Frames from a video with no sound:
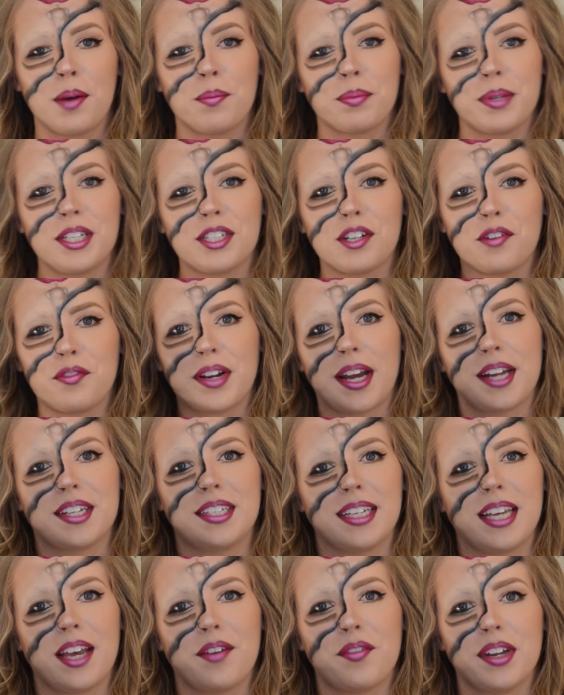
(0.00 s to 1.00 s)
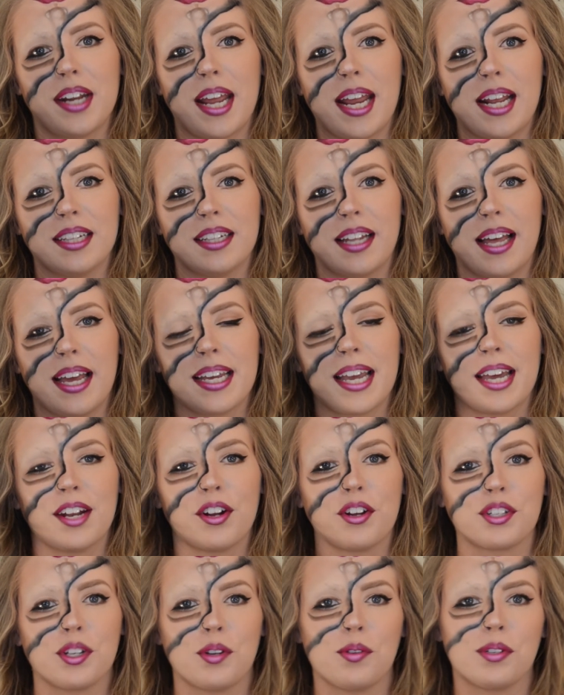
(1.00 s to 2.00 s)
please don't forget to give it a like and
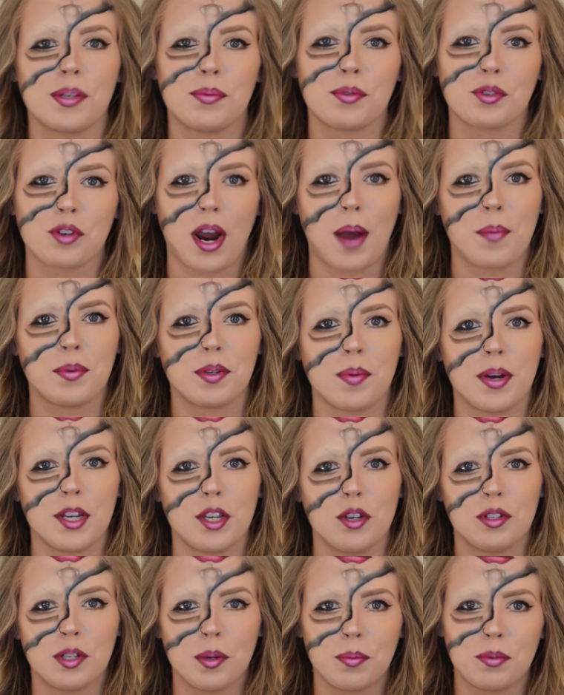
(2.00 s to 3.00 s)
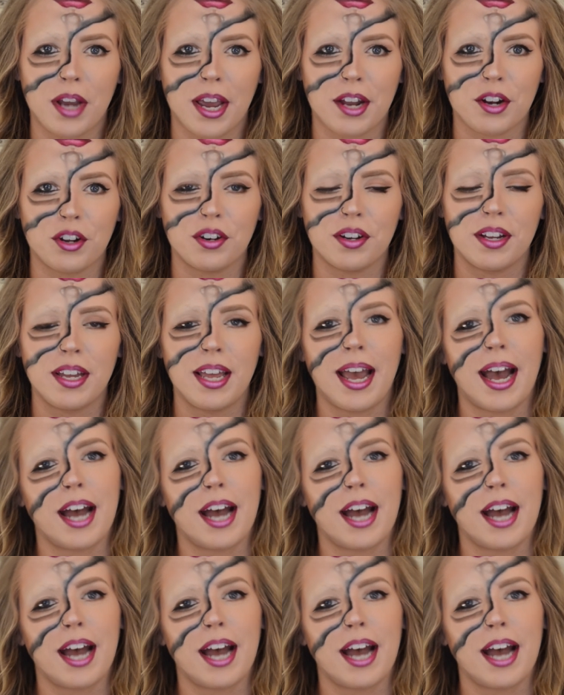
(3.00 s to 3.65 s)
also subscribe to my YouTube channel.